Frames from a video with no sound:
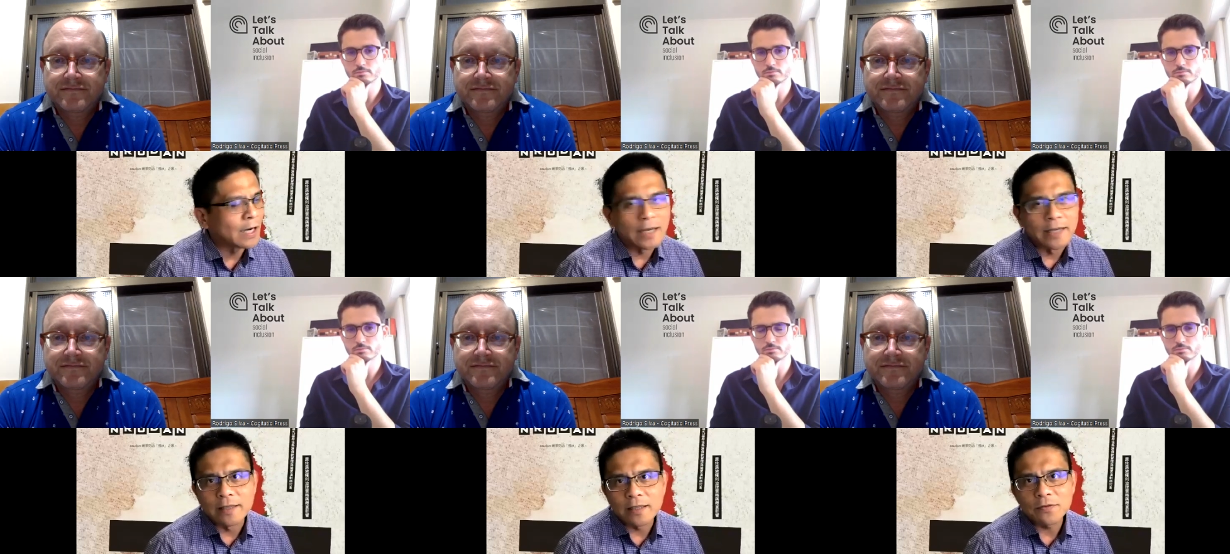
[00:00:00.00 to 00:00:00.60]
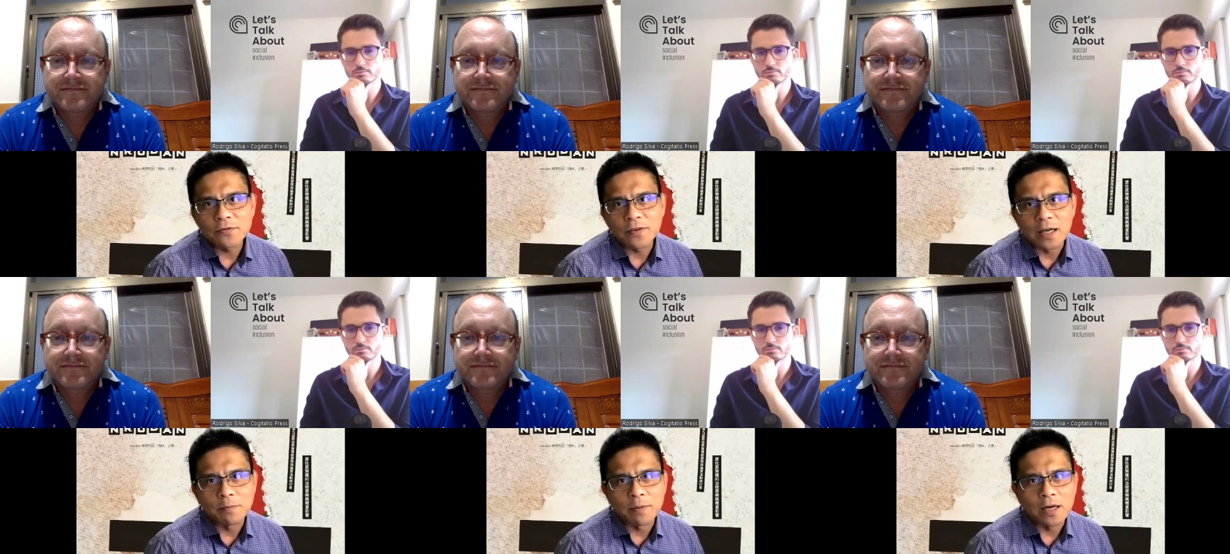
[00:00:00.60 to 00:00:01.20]

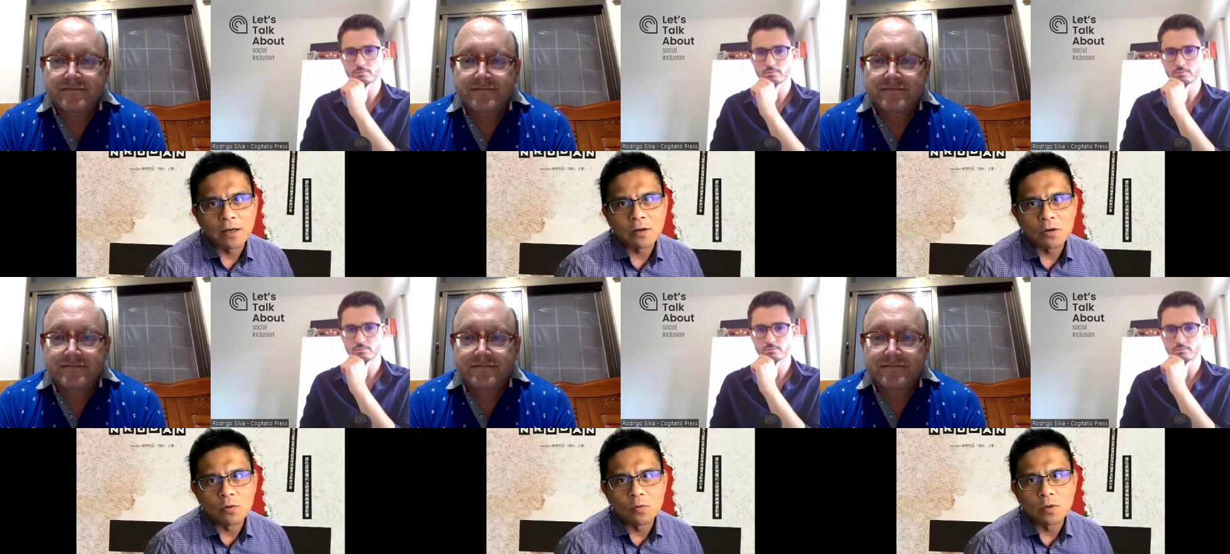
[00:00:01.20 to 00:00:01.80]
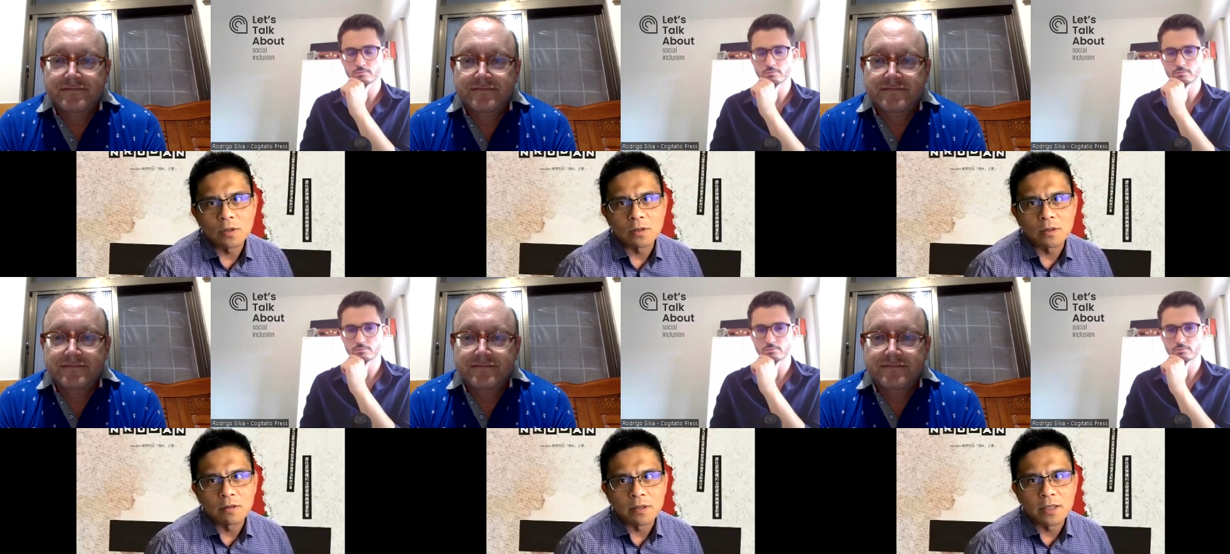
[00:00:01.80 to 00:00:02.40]
Speaker 1: identified by the whole
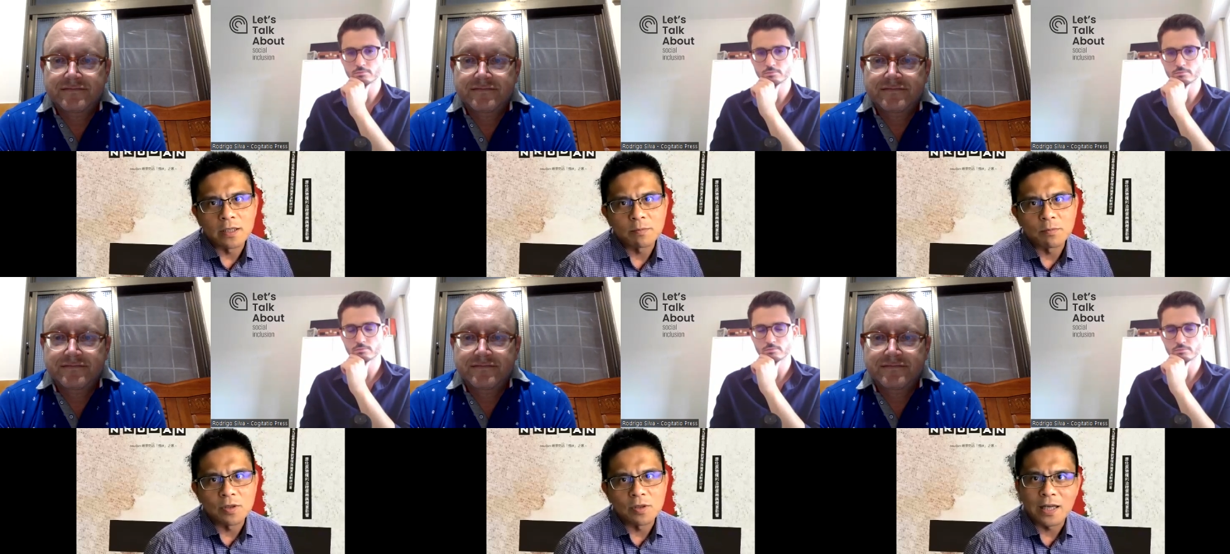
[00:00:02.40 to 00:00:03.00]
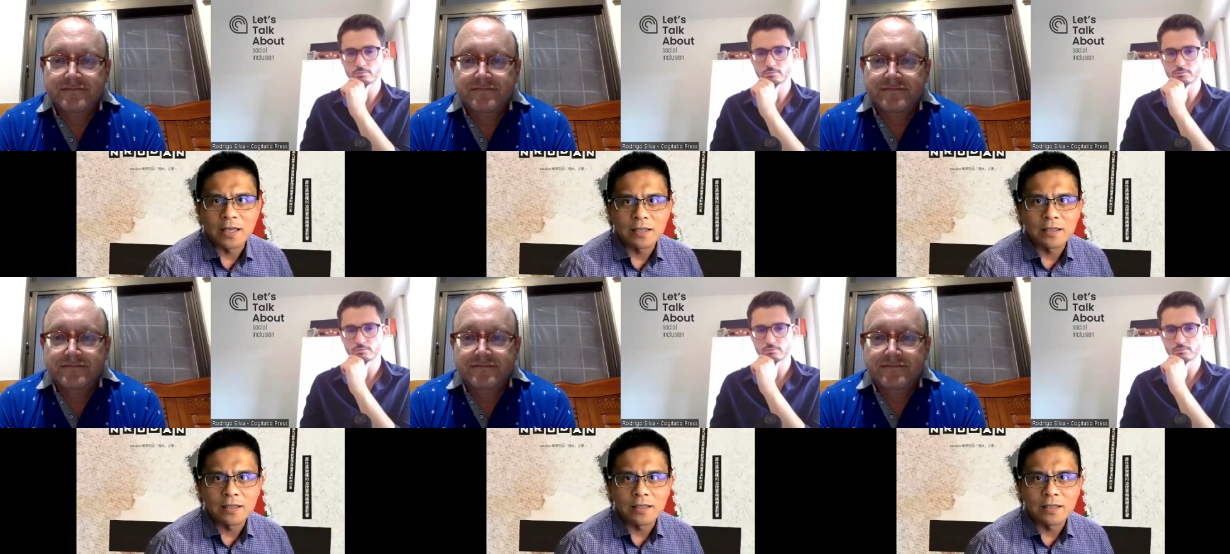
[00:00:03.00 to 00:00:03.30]
world is more like